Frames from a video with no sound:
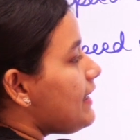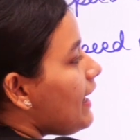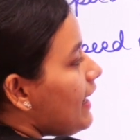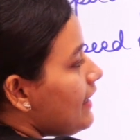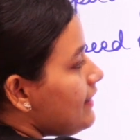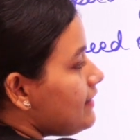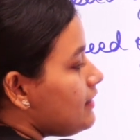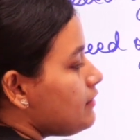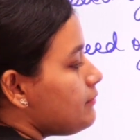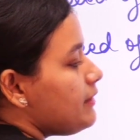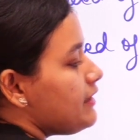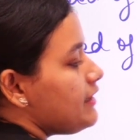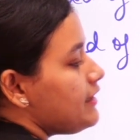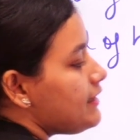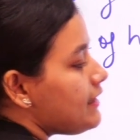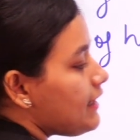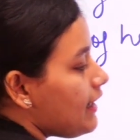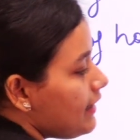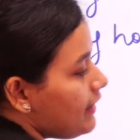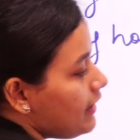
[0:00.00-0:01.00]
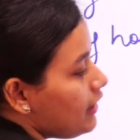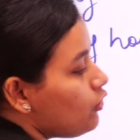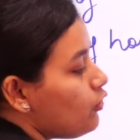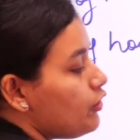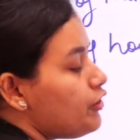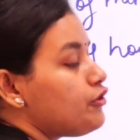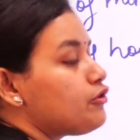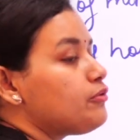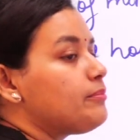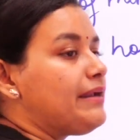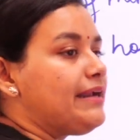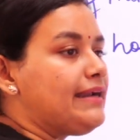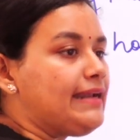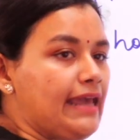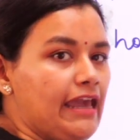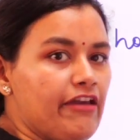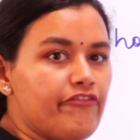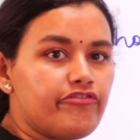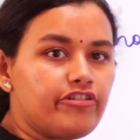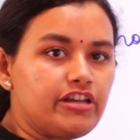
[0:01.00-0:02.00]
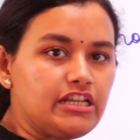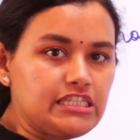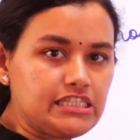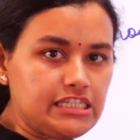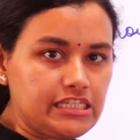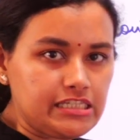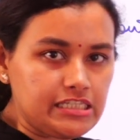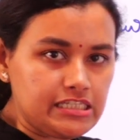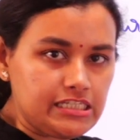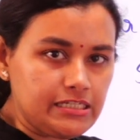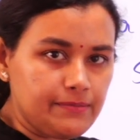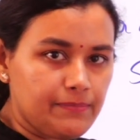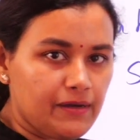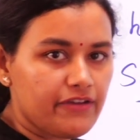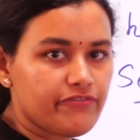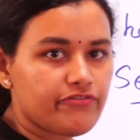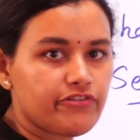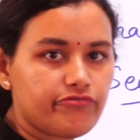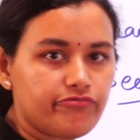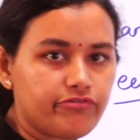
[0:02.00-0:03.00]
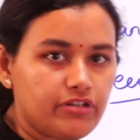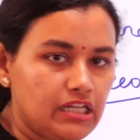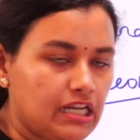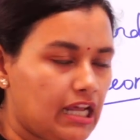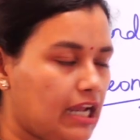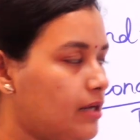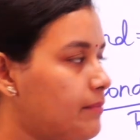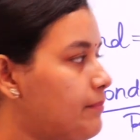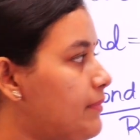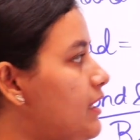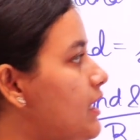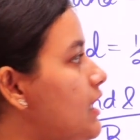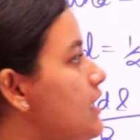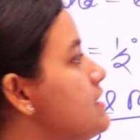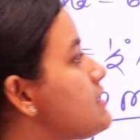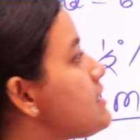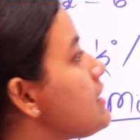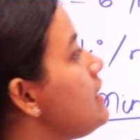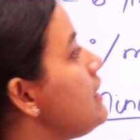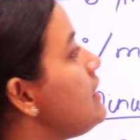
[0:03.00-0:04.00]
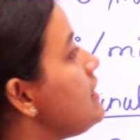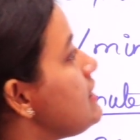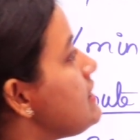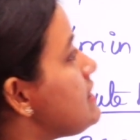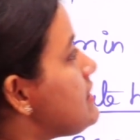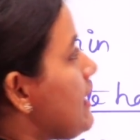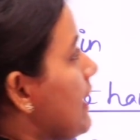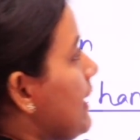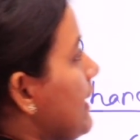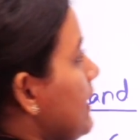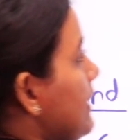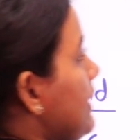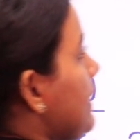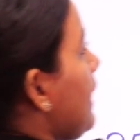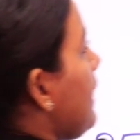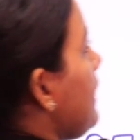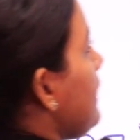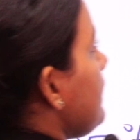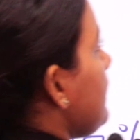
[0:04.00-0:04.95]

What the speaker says: hand and minute hand are going to meet every 60 by 59 minutes. Second hand